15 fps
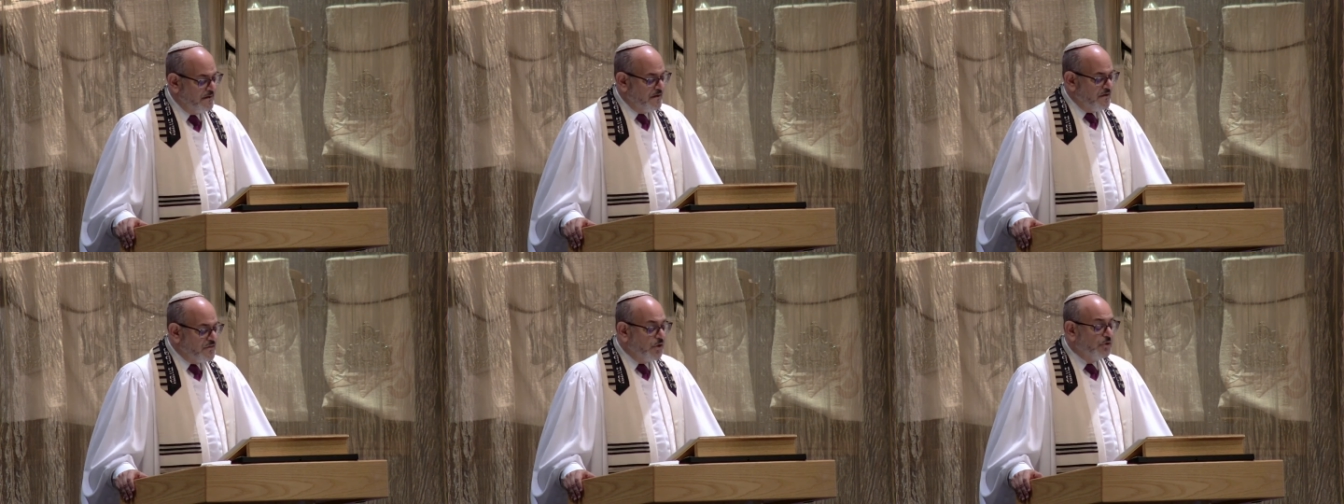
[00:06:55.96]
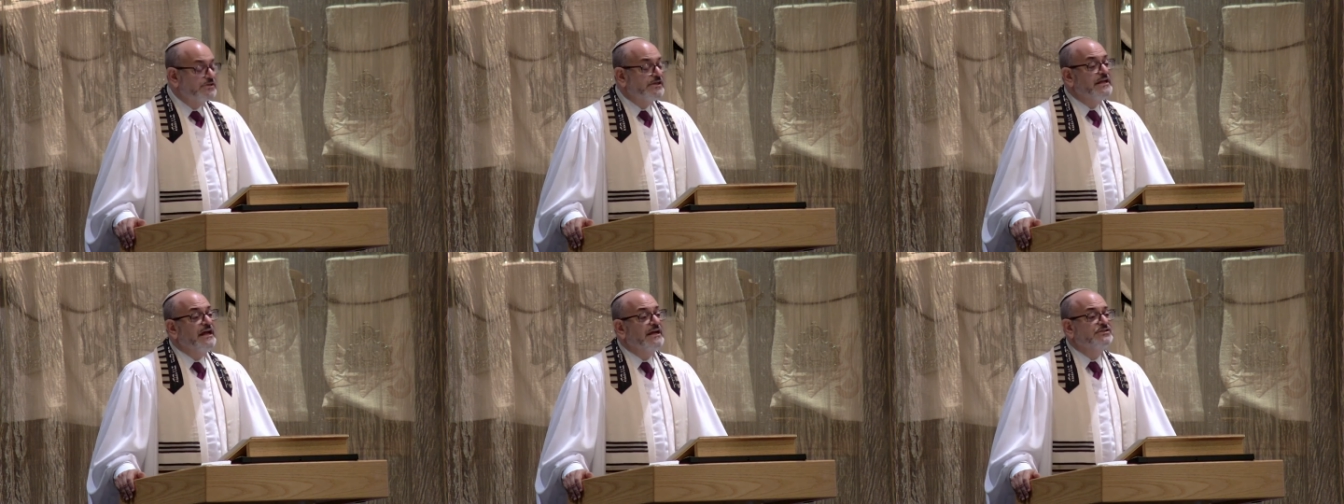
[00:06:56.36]
Those
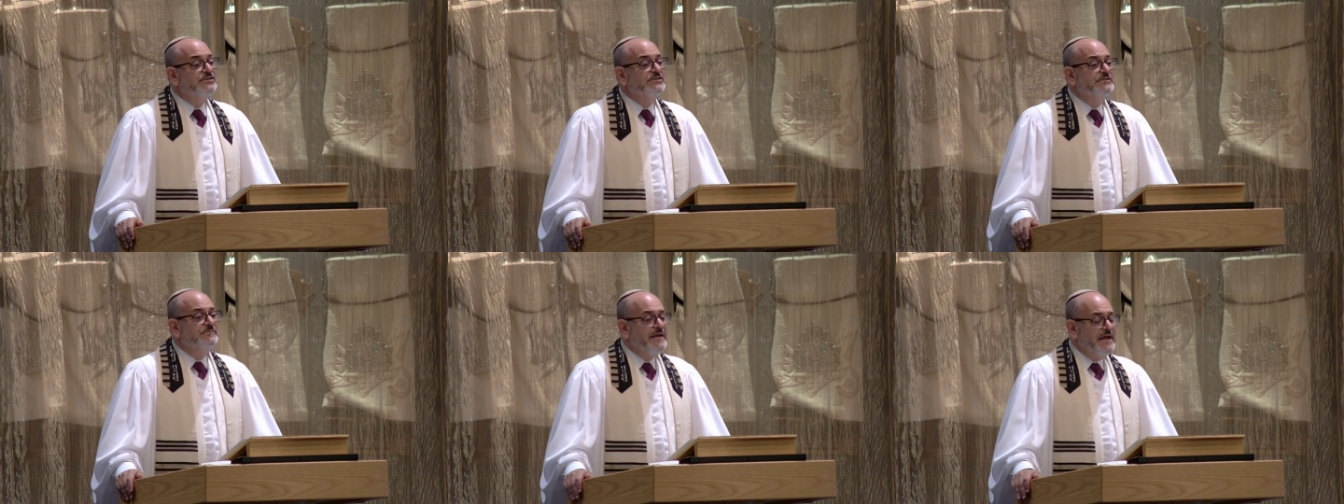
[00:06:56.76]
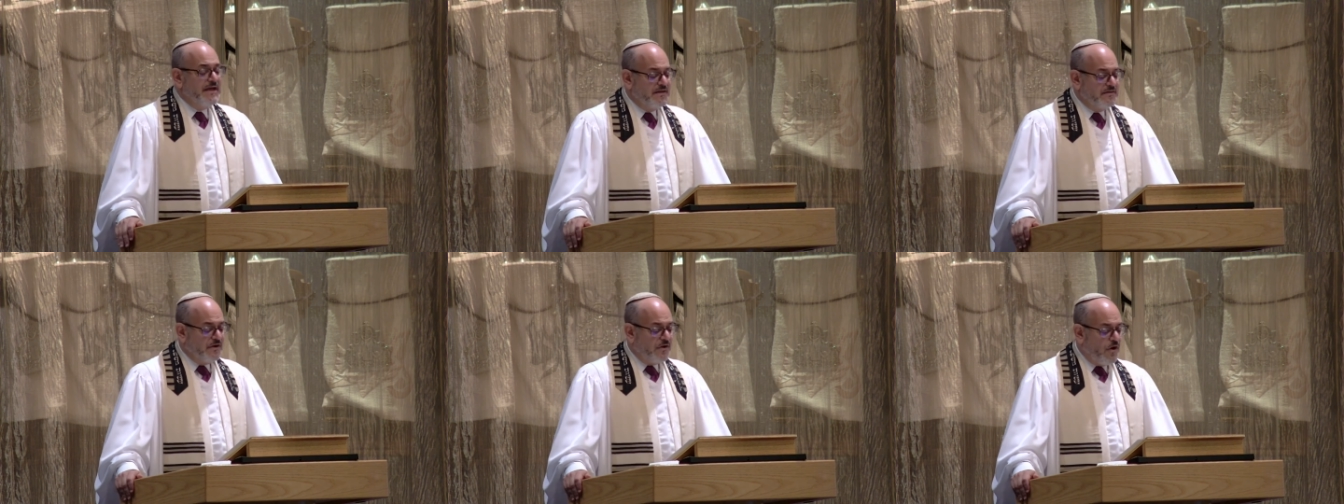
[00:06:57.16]
connections made
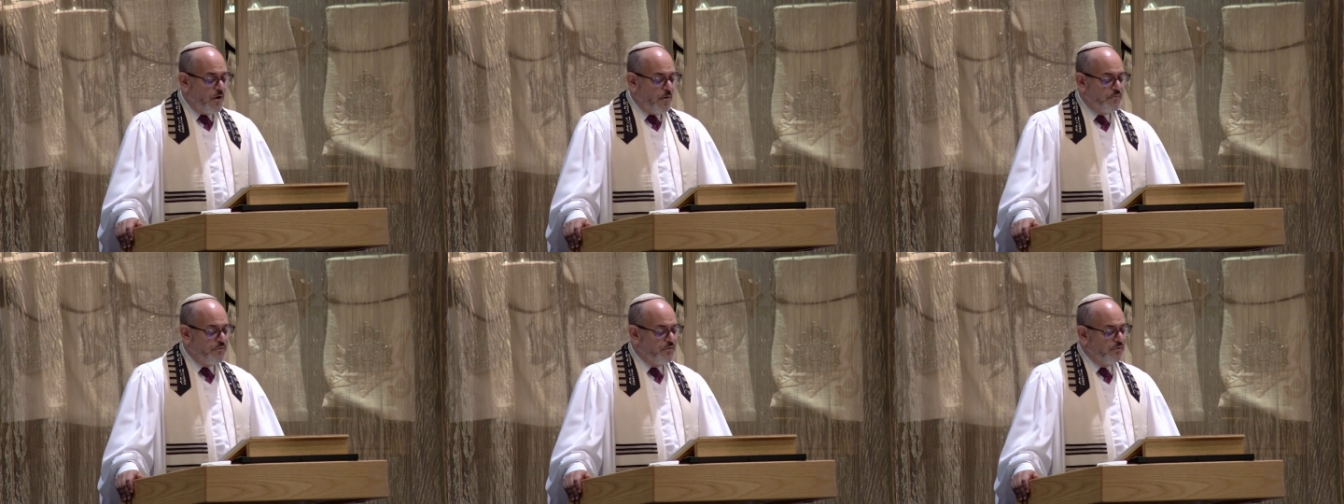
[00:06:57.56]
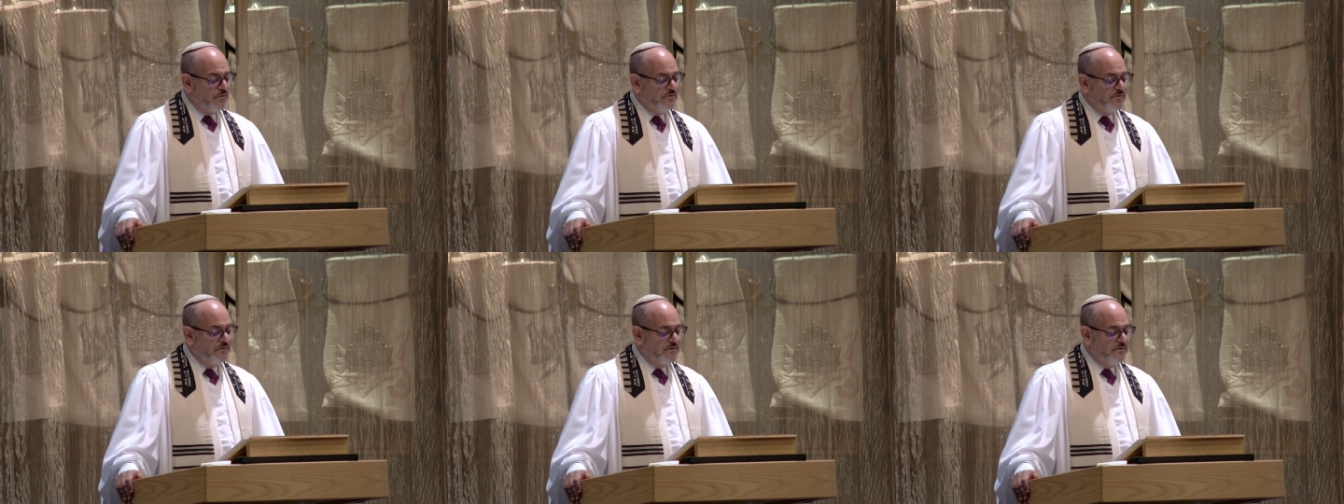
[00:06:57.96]
in the carpool
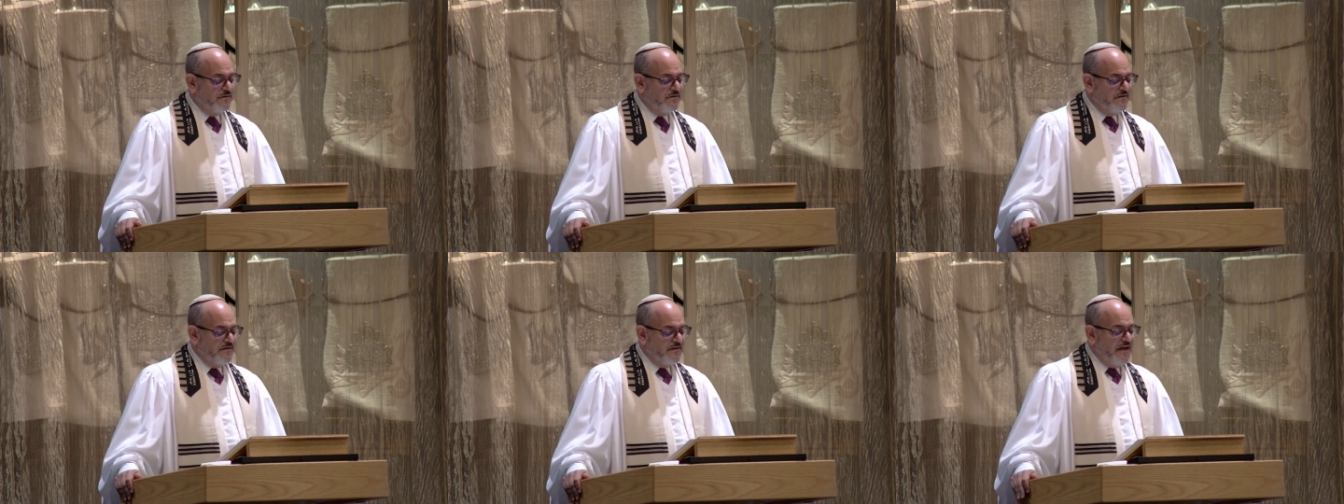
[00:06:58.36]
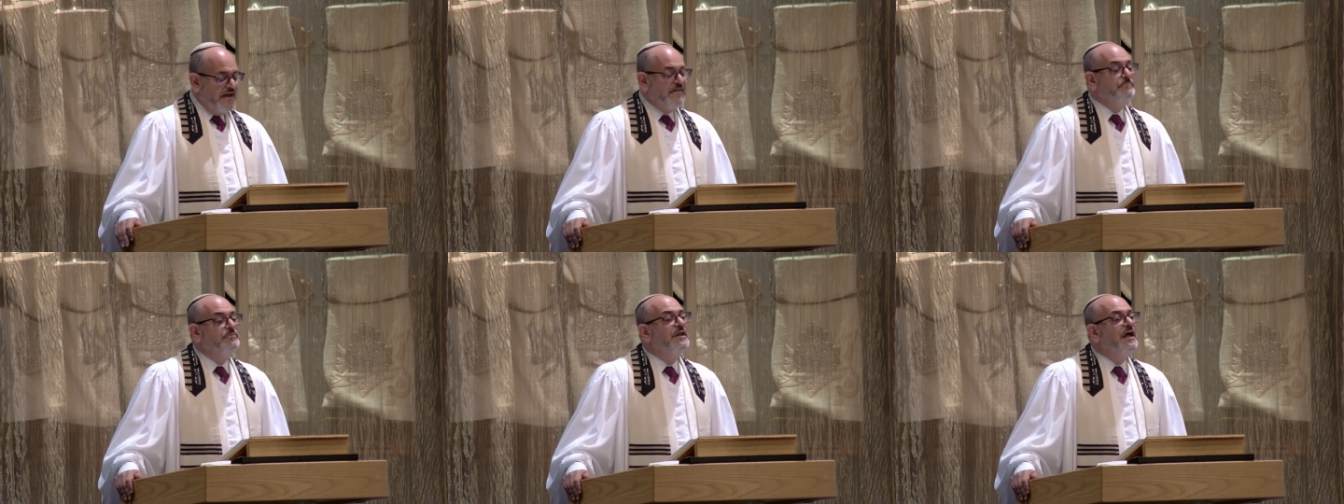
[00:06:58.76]

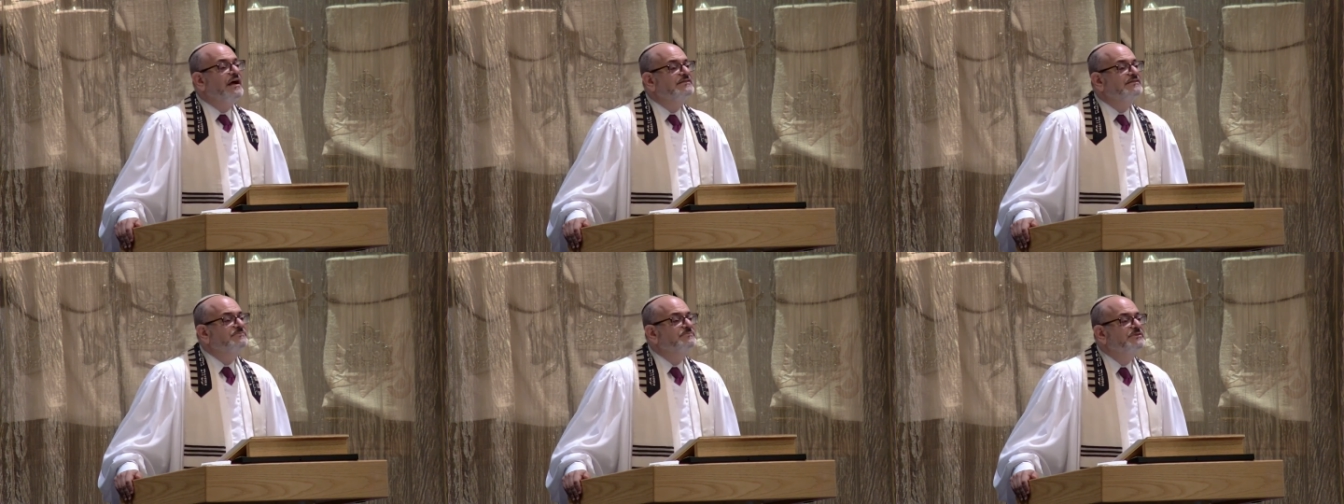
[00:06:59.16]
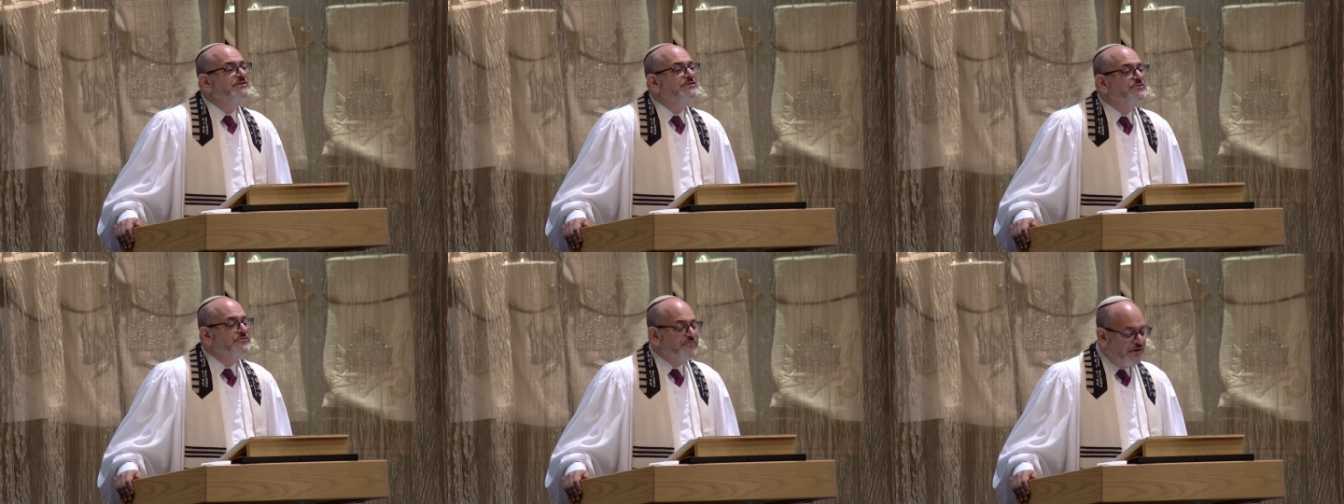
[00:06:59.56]
have blossomed
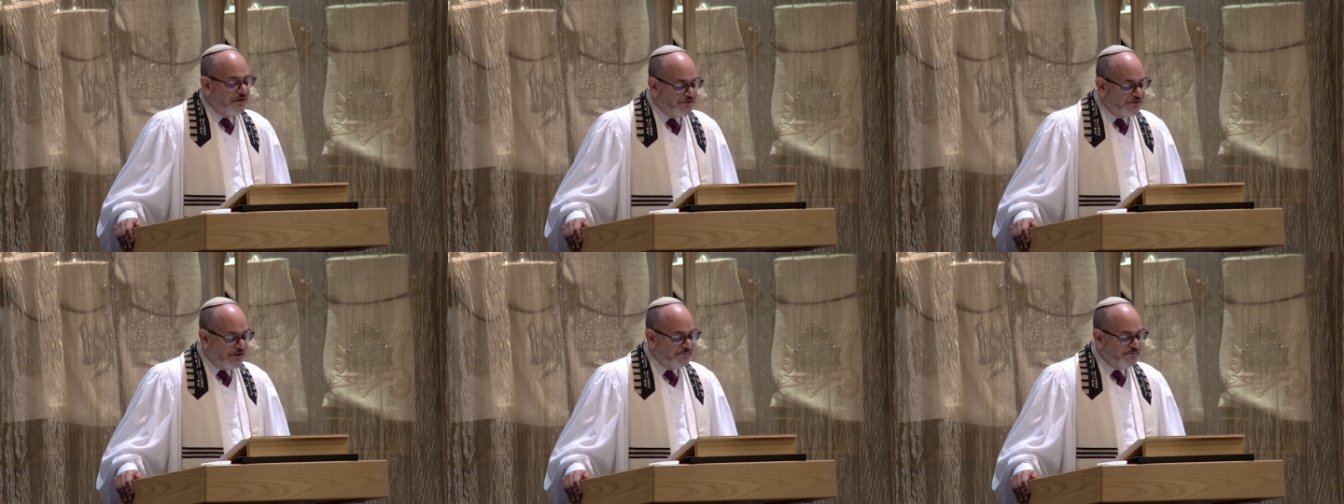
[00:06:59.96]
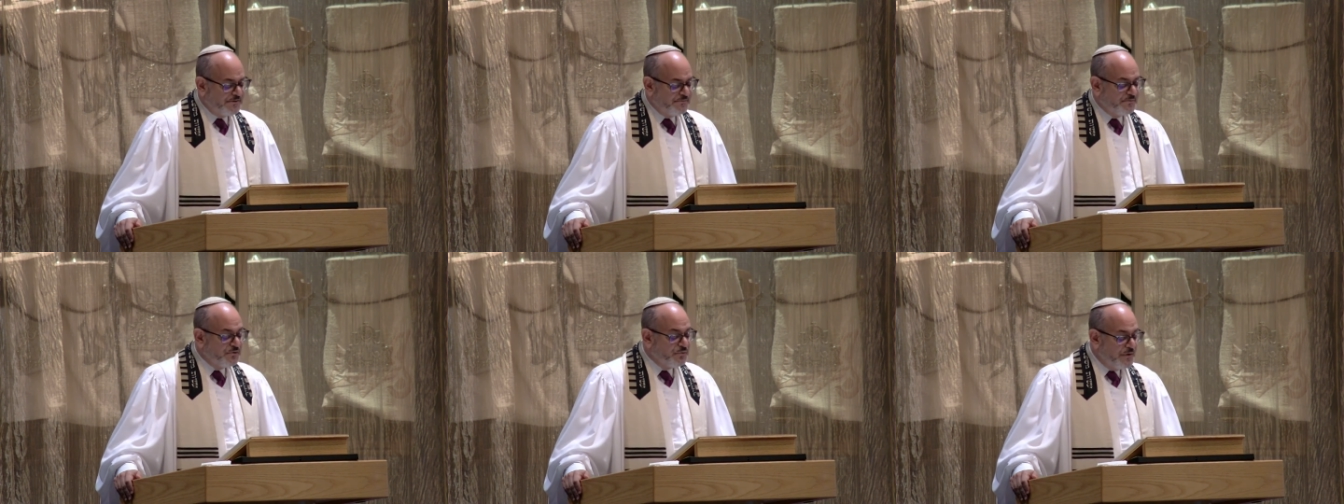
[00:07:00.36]
into friendships
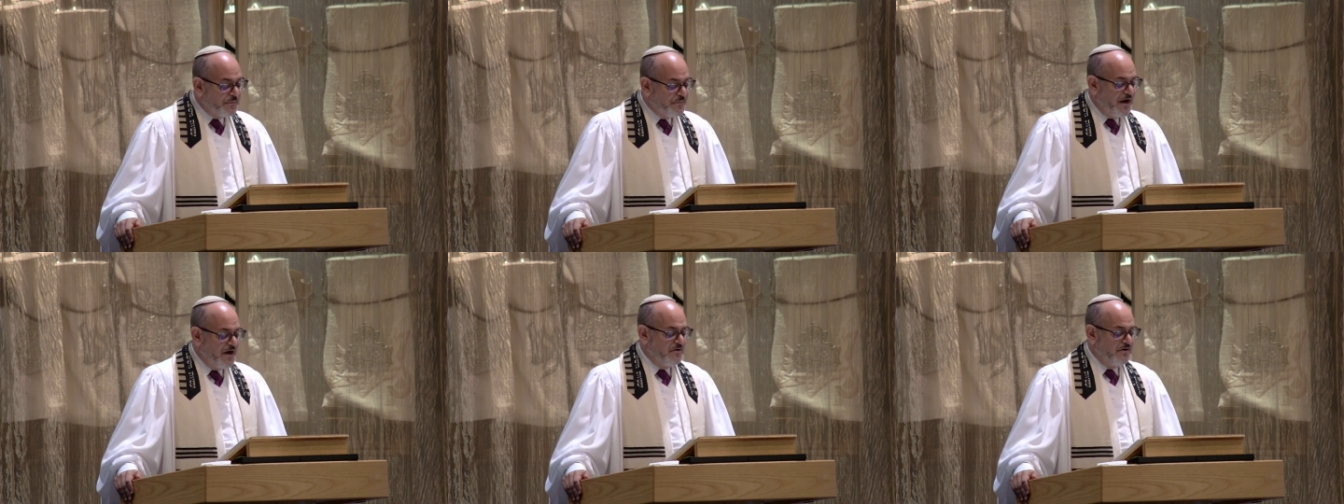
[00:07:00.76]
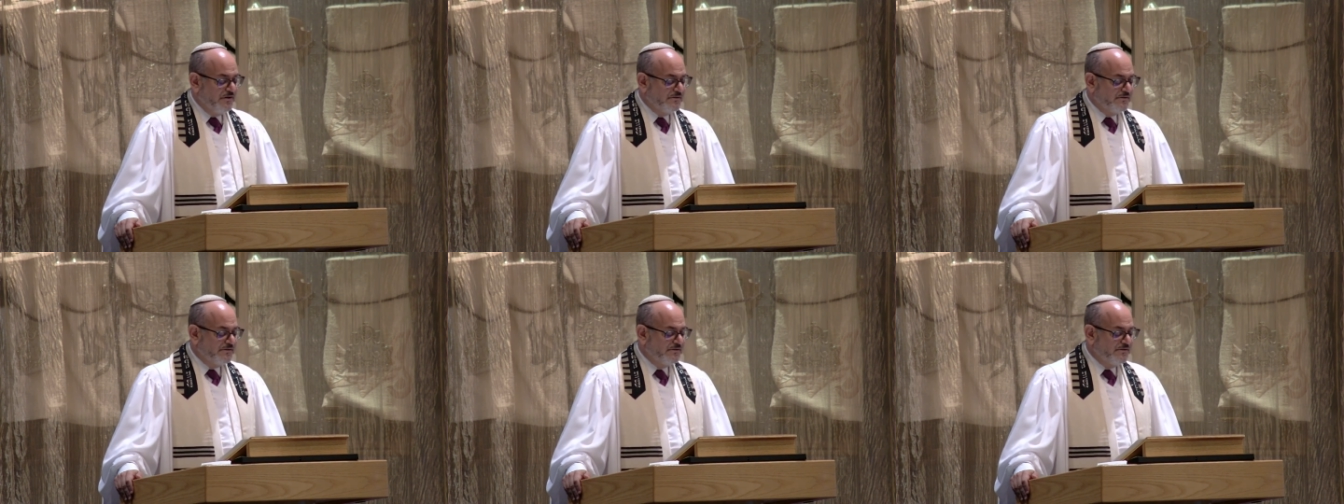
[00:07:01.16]
between parents